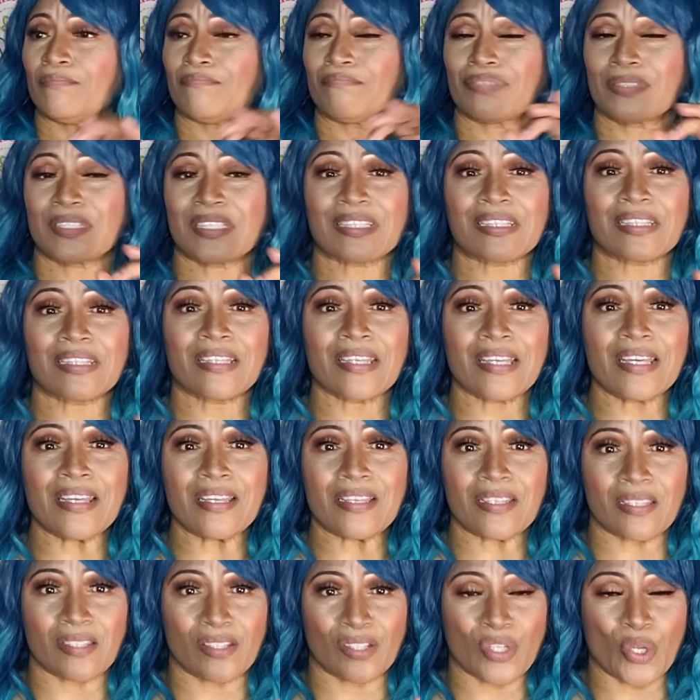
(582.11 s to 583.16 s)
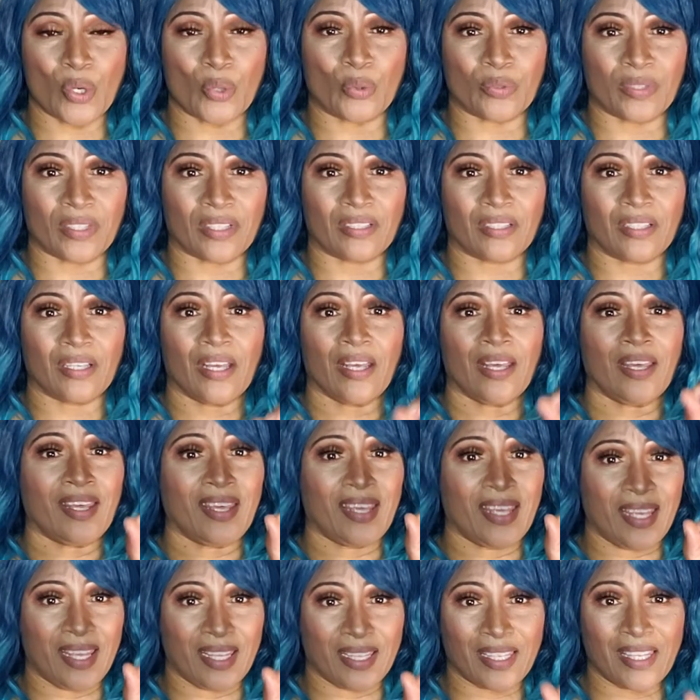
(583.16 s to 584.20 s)
please note it
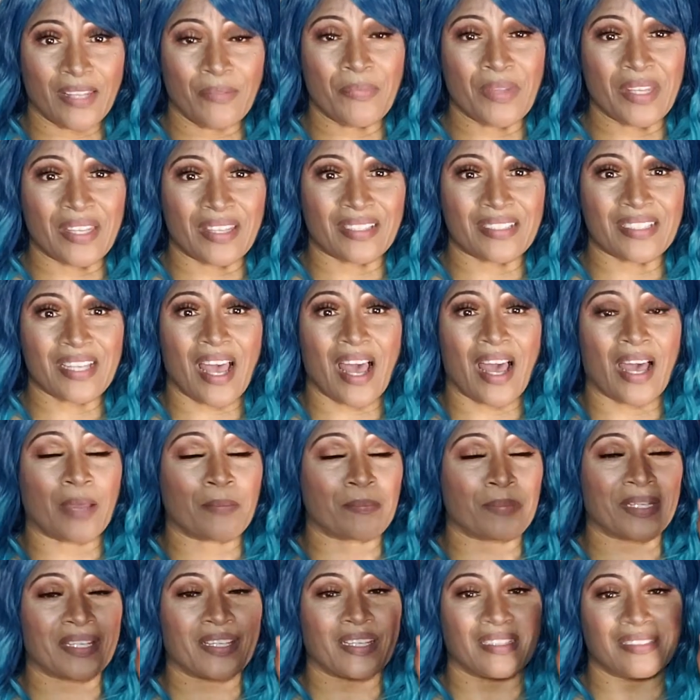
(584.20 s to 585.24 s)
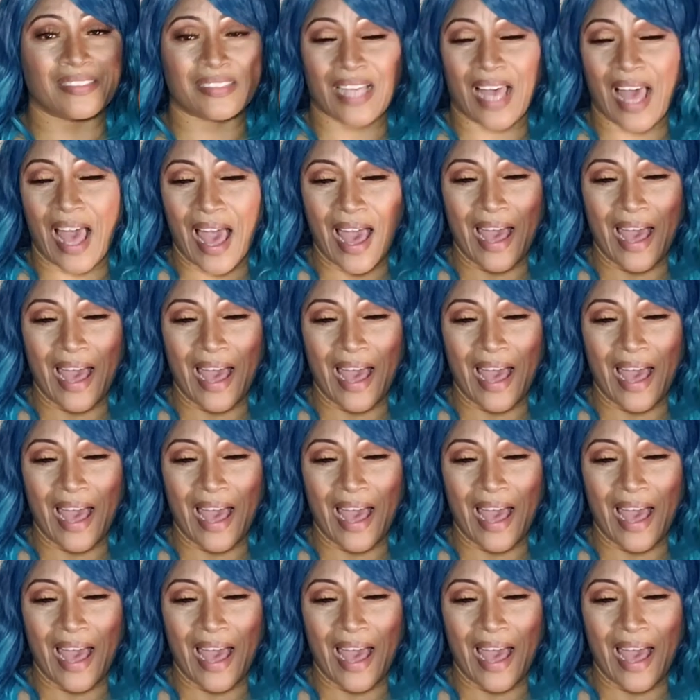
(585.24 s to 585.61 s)
and give me the time, because